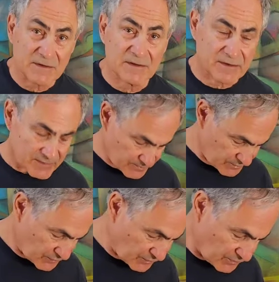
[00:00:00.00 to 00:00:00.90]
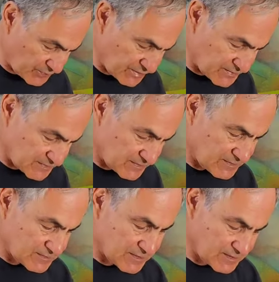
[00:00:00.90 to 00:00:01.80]
uh, oil
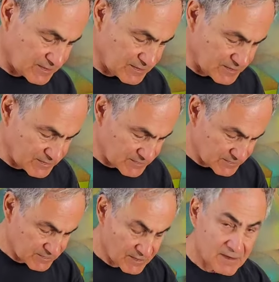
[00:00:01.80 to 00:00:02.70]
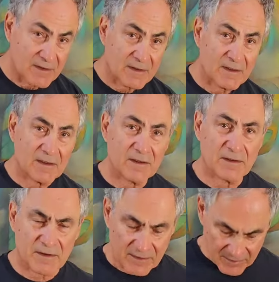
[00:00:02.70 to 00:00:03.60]
pastel techniques
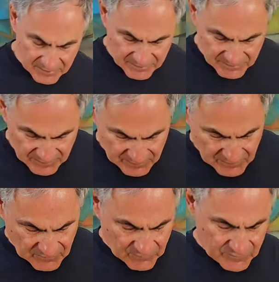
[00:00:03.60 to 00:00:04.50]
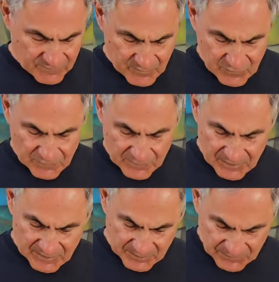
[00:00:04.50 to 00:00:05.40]
and uh, we've moved
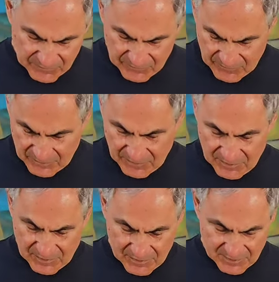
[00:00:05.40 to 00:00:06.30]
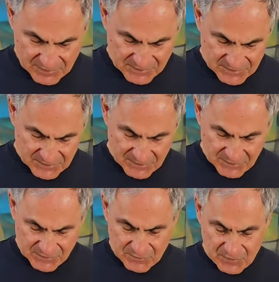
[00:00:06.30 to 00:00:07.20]
up to the uh,
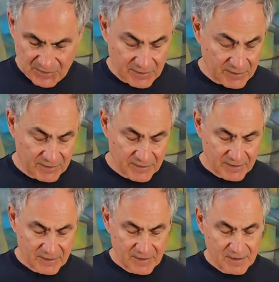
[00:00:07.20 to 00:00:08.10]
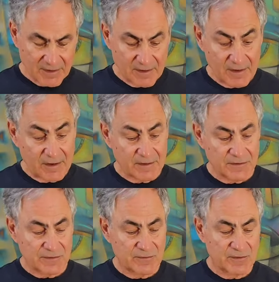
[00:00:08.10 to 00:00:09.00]
stage where as
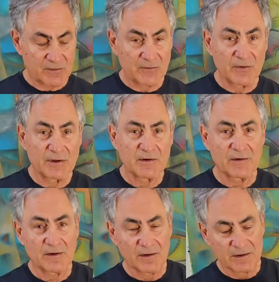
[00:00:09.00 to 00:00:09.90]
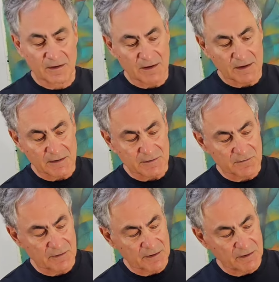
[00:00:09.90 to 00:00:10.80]
you re recall the last
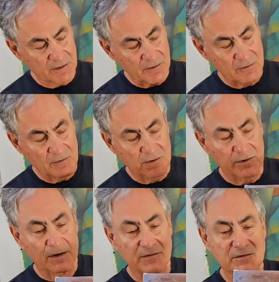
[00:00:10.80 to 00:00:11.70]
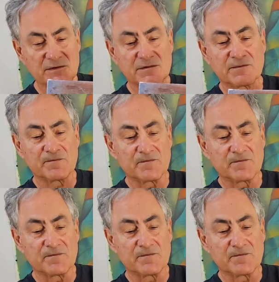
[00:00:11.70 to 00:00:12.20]
video where I was